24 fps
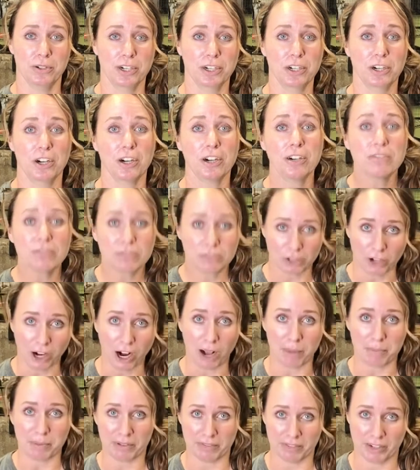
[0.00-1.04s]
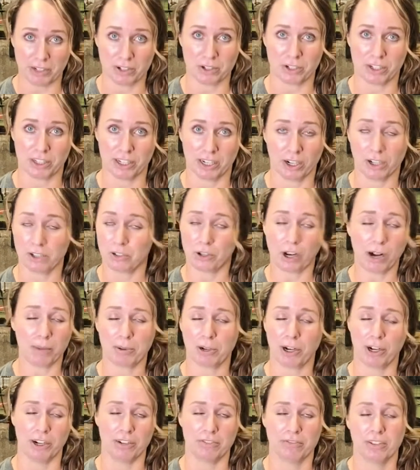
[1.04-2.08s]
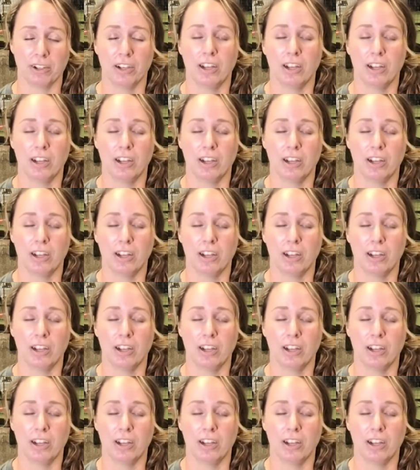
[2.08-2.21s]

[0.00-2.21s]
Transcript: curve drop eventually, or drop curve.